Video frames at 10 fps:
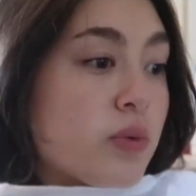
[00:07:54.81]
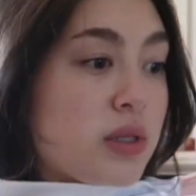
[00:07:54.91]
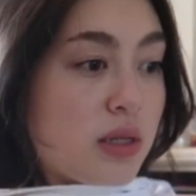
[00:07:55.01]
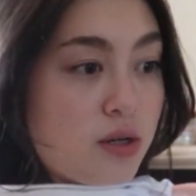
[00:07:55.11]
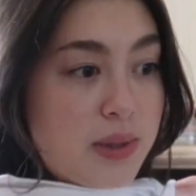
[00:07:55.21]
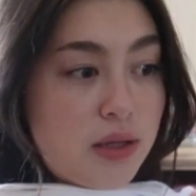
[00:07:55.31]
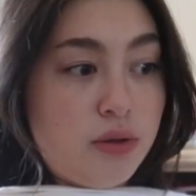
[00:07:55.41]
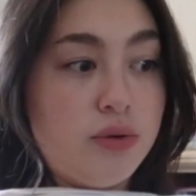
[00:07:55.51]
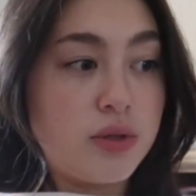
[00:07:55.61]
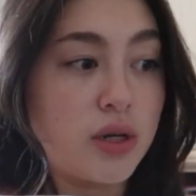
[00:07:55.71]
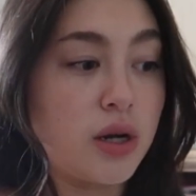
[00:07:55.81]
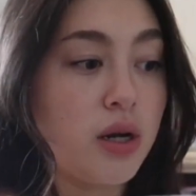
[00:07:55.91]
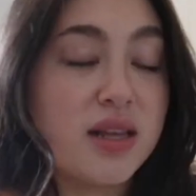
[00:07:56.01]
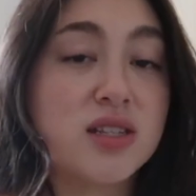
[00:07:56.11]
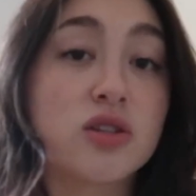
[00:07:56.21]
one's a little bit
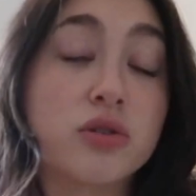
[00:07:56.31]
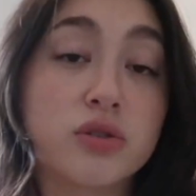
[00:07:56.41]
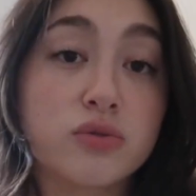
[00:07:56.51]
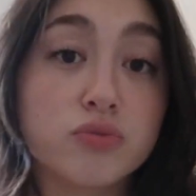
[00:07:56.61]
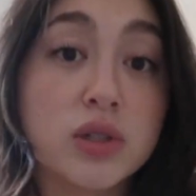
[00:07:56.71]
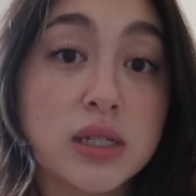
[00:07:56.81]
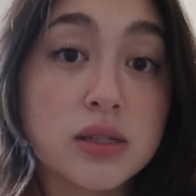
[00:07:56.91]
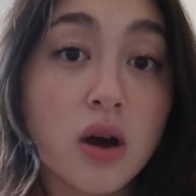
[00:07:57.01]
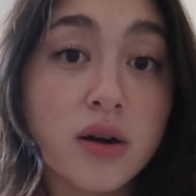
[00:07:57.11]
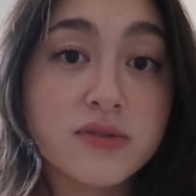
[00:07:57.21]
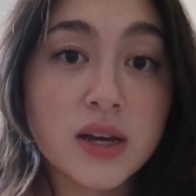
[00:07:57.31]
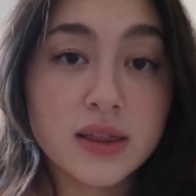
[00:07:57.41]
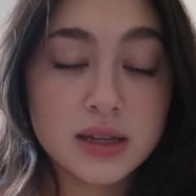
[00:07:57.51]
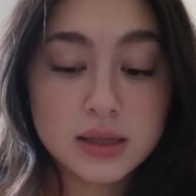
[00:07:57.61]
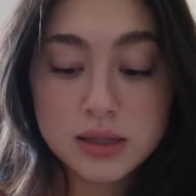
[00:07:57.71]
looser. This is also really soft. I
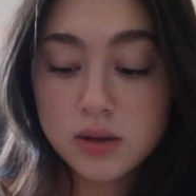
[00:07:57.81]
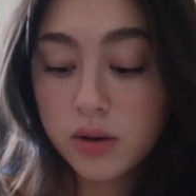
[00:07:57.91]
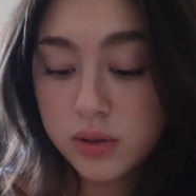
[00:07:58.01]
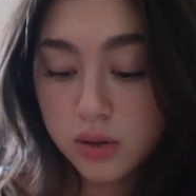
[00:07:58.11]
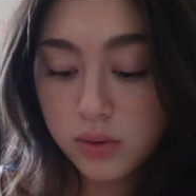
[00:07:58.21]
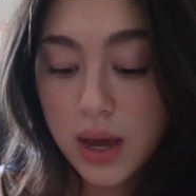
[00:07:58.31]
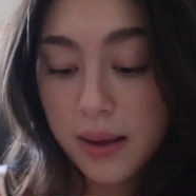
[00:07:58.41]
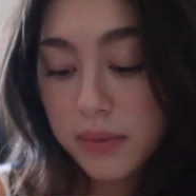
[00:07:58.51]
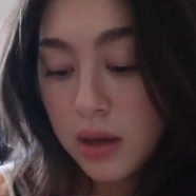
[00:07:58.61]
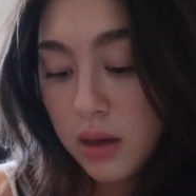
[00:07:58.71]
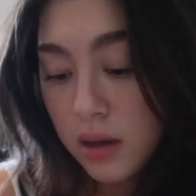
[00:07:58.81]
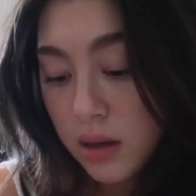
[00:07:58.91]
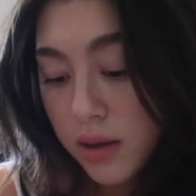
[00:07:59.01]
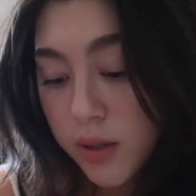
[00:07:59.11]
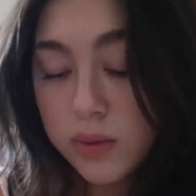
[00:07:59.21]
think this is also, yeah,
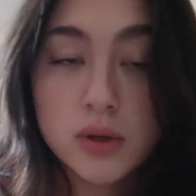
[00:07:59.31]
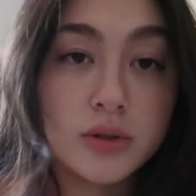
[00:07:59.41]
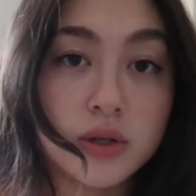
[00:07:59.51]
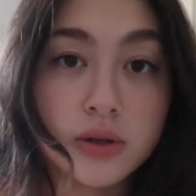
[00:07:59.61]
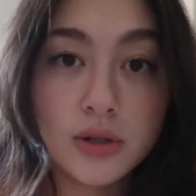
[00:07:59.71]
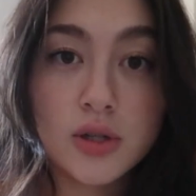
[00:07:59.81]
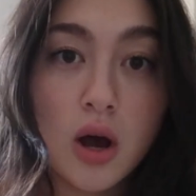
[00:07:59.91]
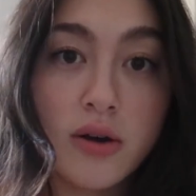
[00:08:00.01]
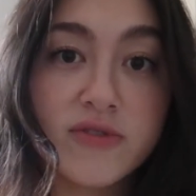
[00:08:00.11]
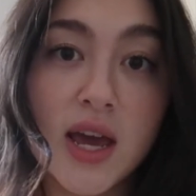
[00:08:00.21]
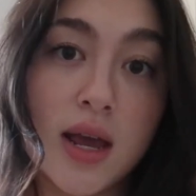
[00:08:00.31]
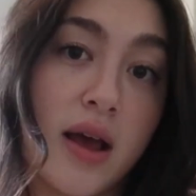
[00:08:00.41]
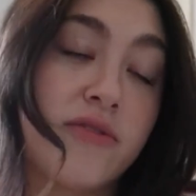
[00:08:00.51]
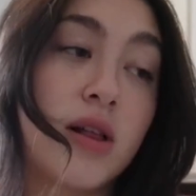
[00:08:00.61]
this one's also their soft A and F